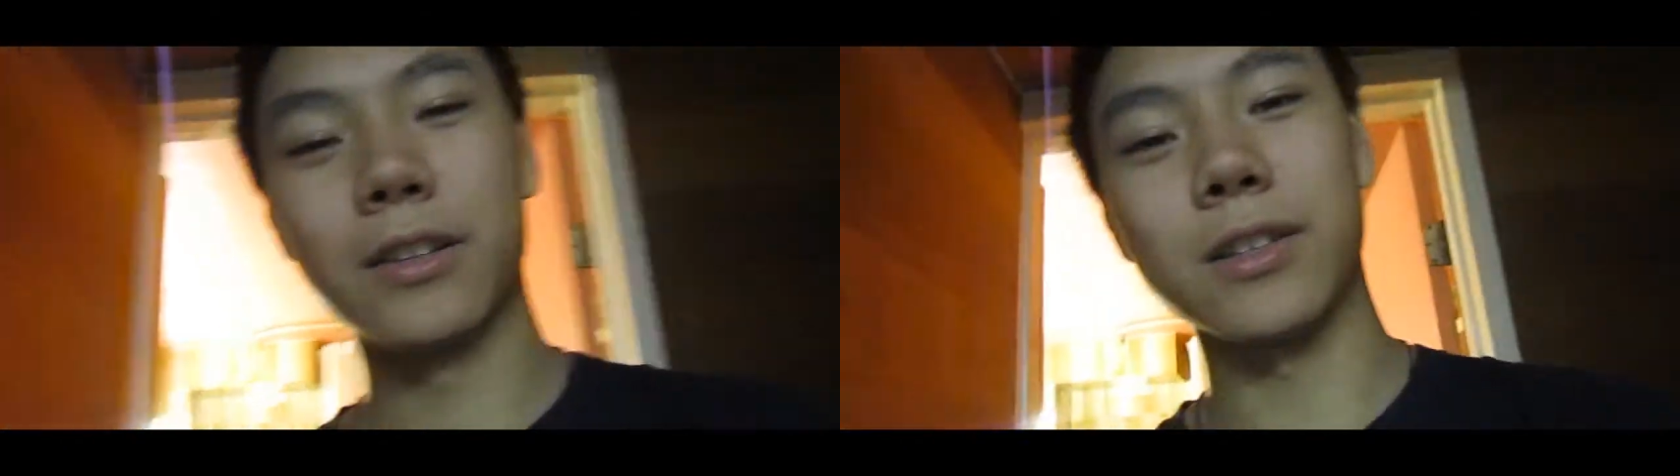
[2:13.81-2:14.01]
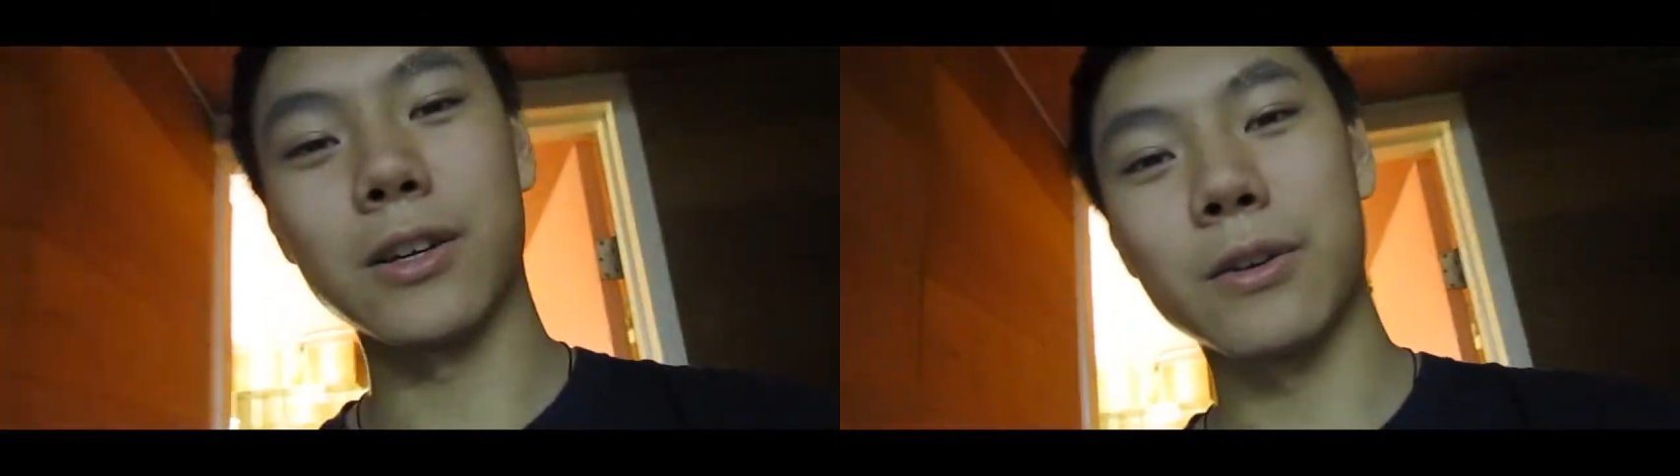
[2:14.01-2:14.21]

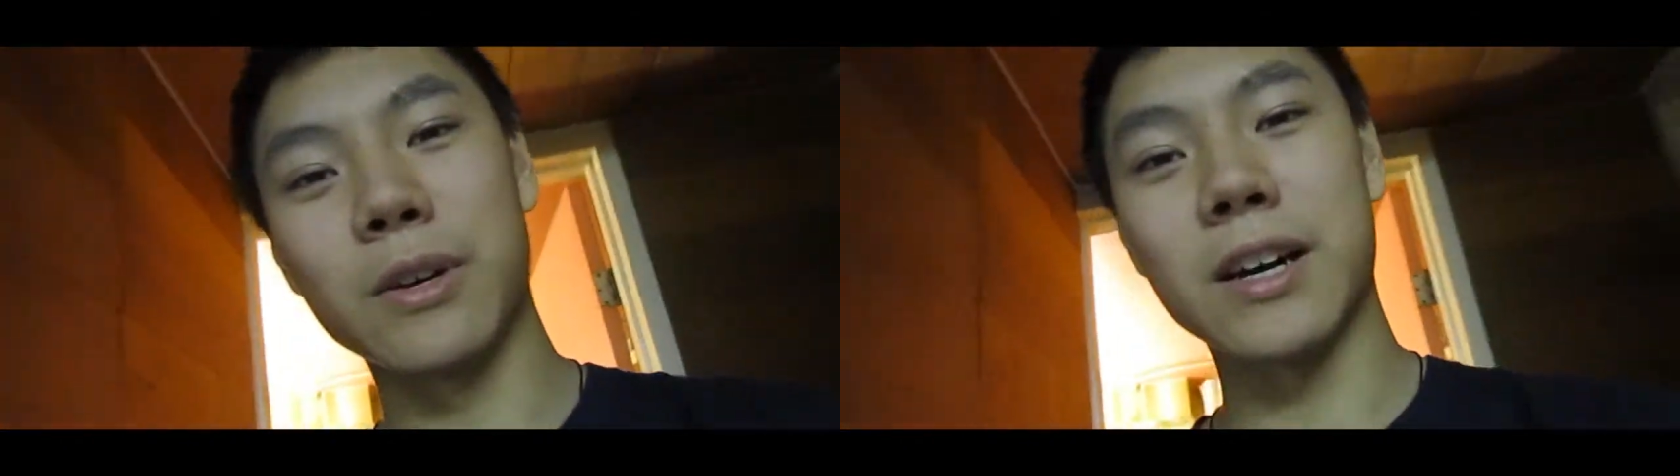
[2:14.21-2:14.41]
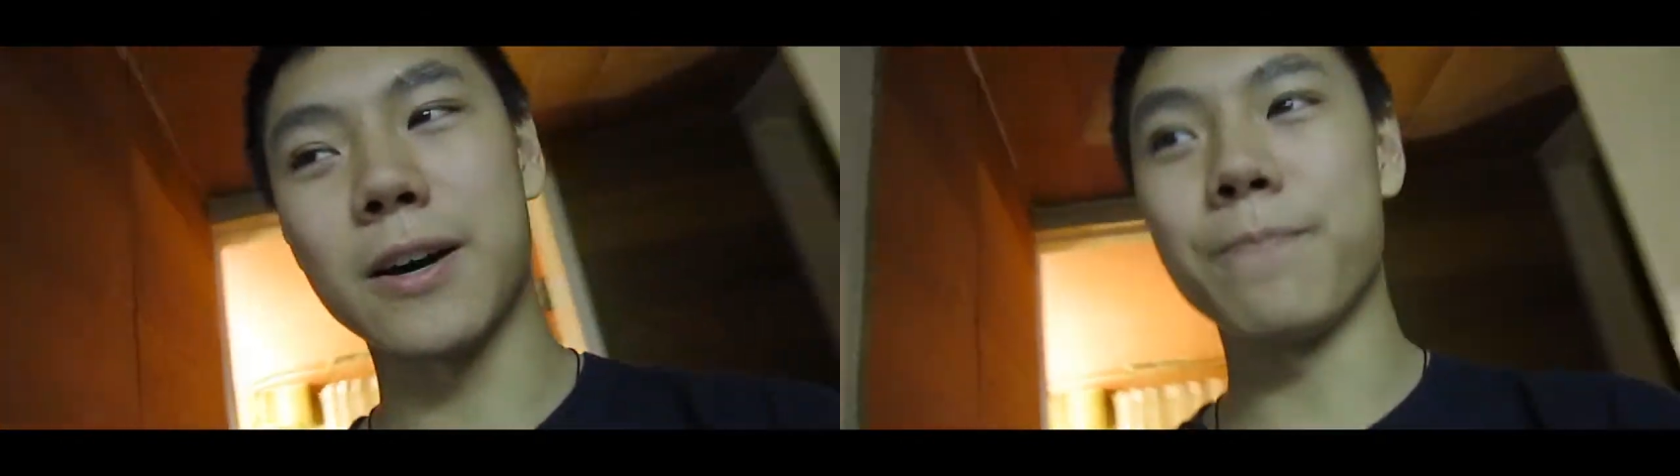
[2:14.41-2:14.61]

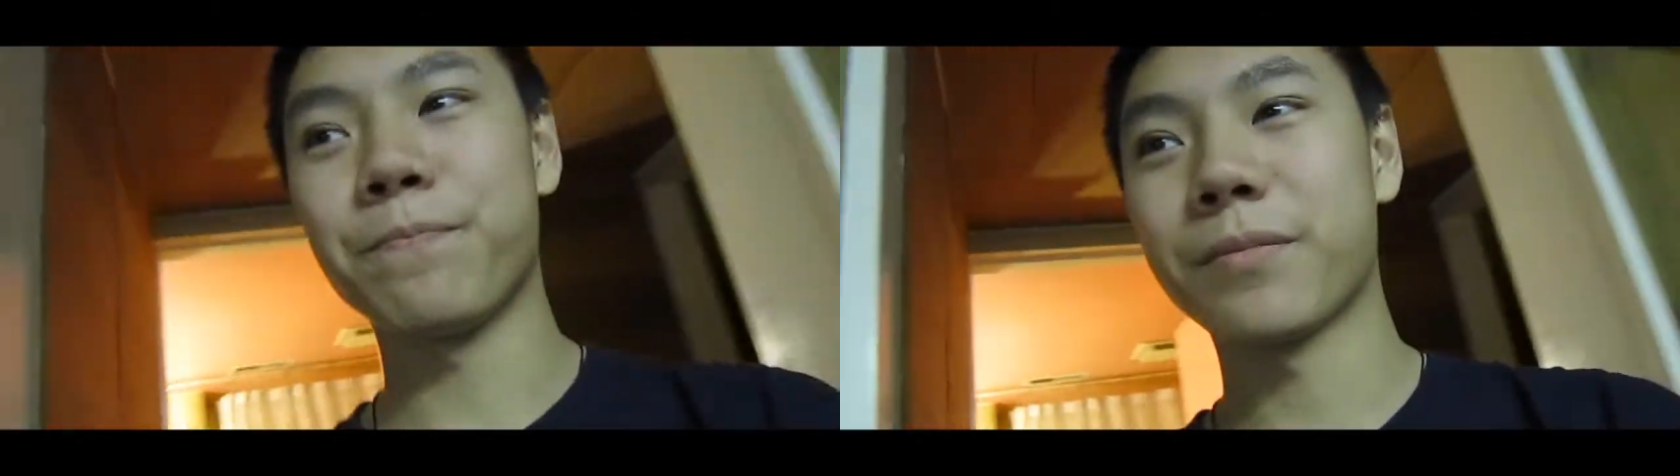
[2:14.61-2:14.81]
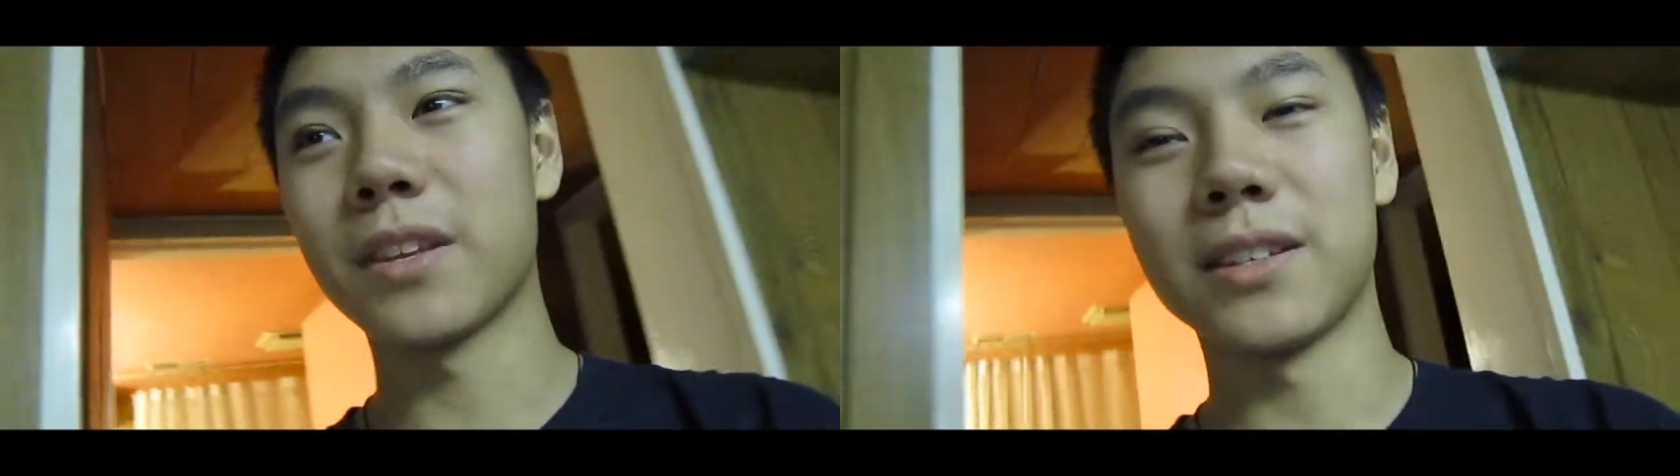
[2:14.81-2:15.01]
So
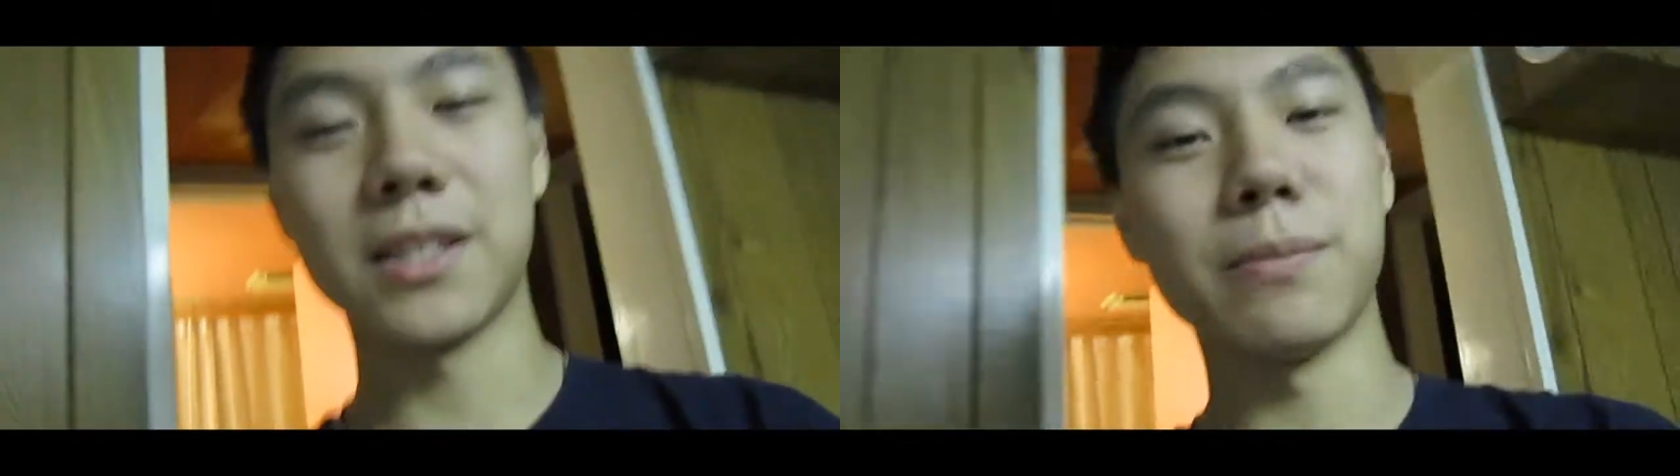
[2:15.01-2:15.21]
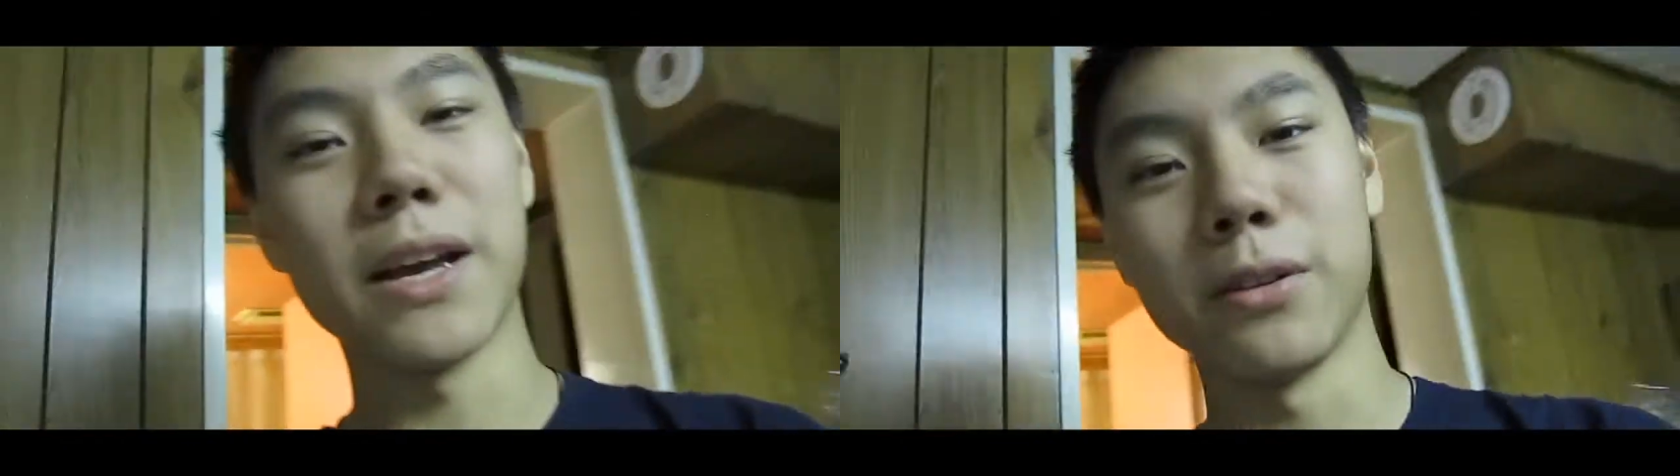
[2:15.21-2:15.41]

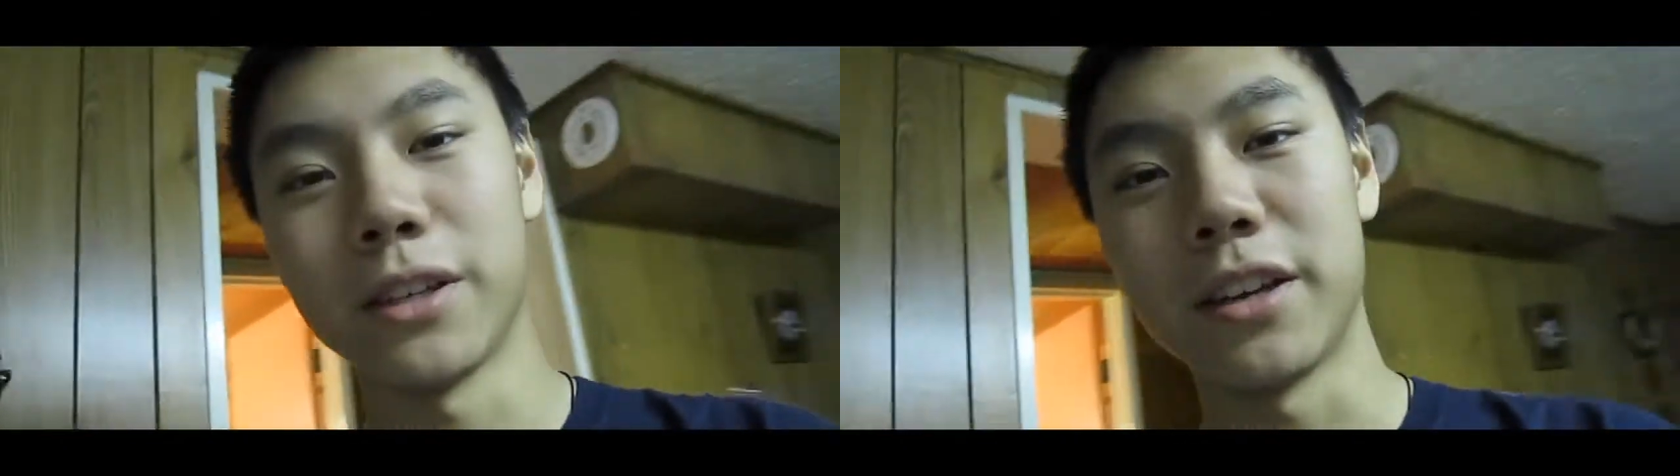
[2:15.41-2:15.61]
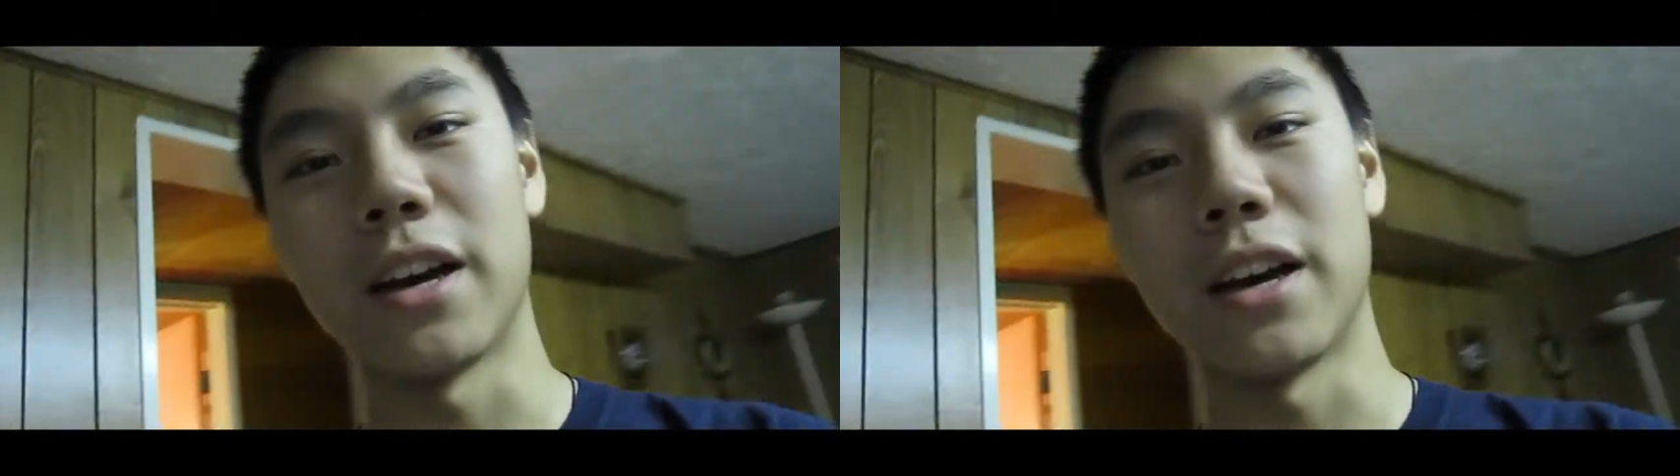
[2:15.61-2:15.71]
this is my only